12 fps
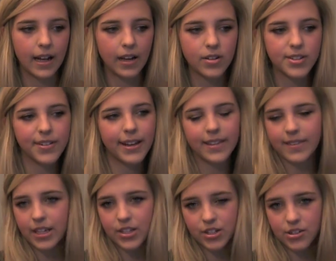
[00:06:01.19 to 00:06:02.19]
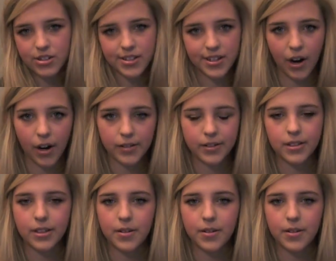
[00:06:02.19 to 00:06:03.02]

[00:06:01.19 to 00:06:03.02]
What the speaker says: I also like things that are just cotton, you